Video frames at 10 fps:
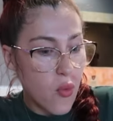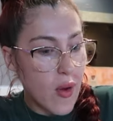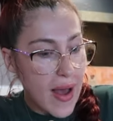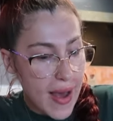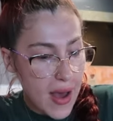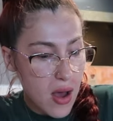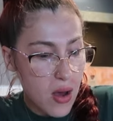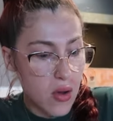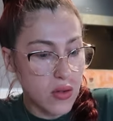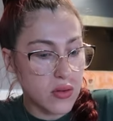
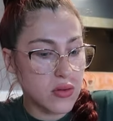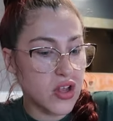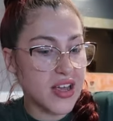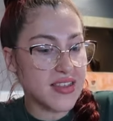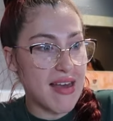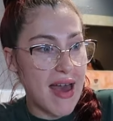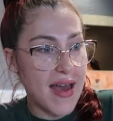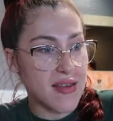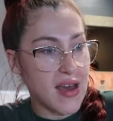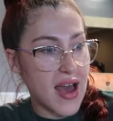Wow, look at
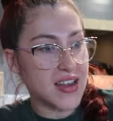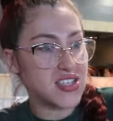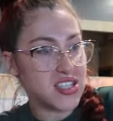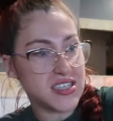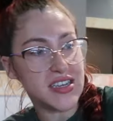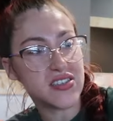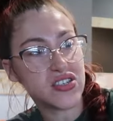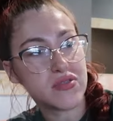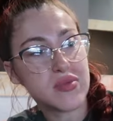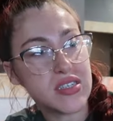that, guys. She
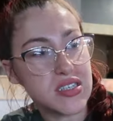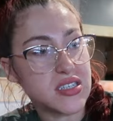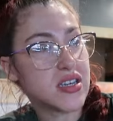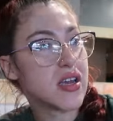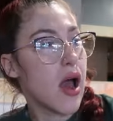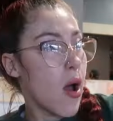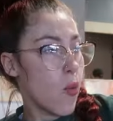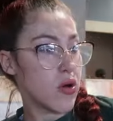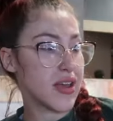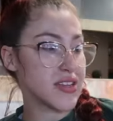answered me.
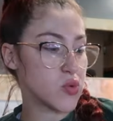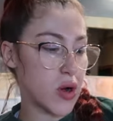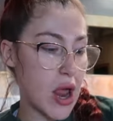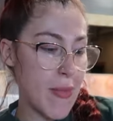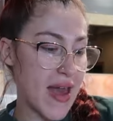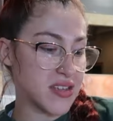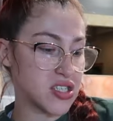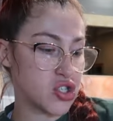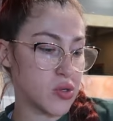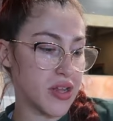Well, guess where I'm at
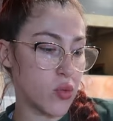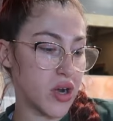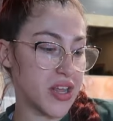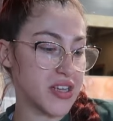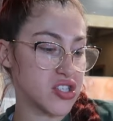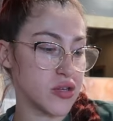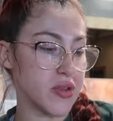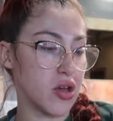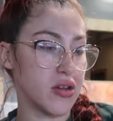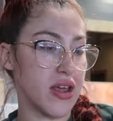since you didn't want to answer
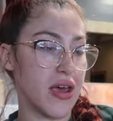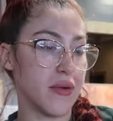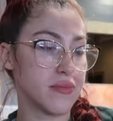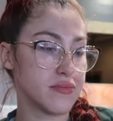me all day.